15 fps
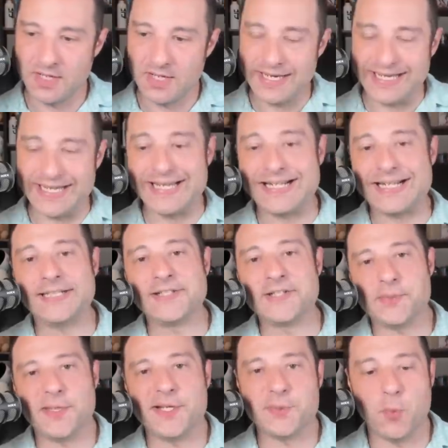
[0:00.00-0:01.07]
Uh,
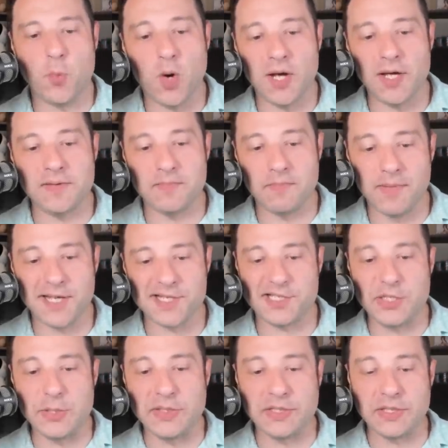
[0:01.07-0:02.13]
Carlos, what is one must
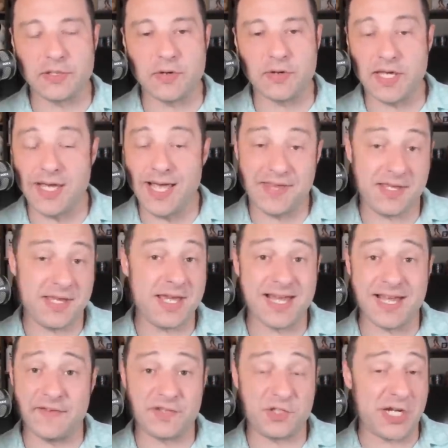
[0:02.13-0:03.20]
do in CocoCay? I think you
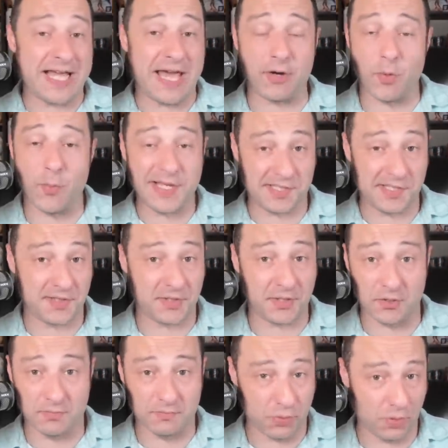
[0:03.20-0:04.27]
got to check out Oasis
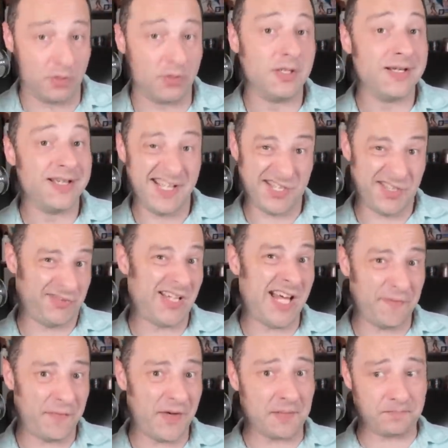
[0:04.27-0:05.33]
Lagoon Pool. It's for a
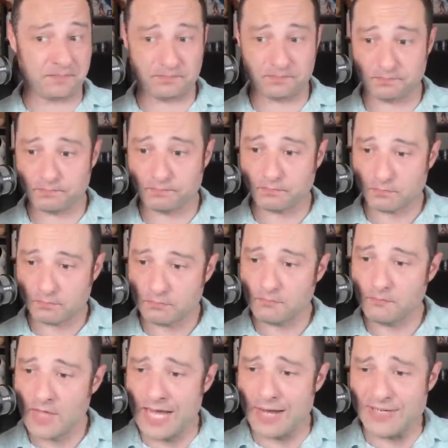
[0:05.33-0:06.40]
lot of fun.
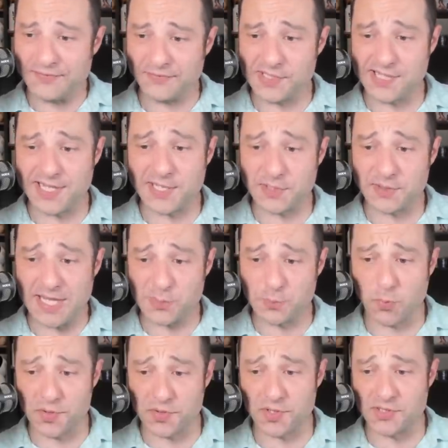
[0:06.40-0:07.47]
I would definitely say that's that's
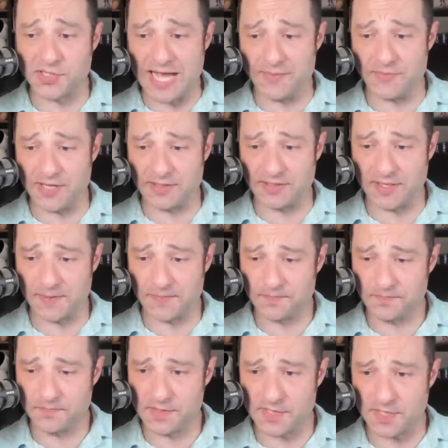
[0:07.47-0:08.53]
worth your time right there.
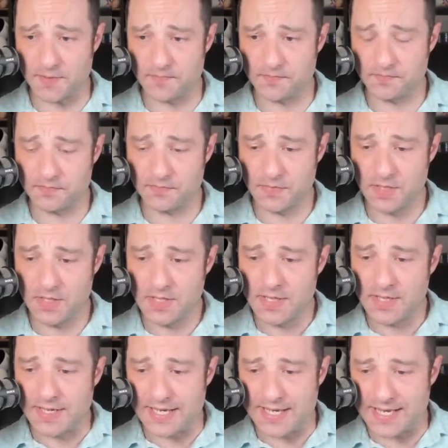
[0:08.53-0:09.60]
So,
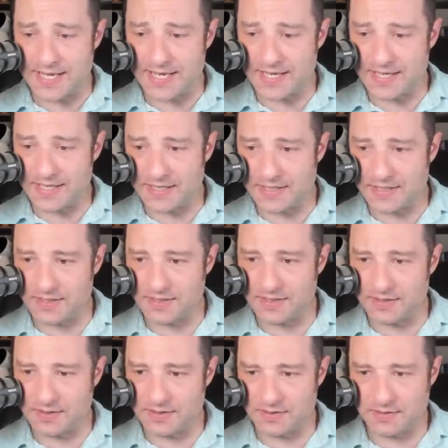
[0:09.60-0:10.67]

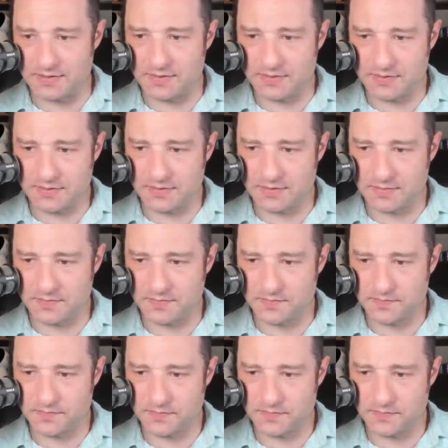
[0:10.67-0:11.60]
um,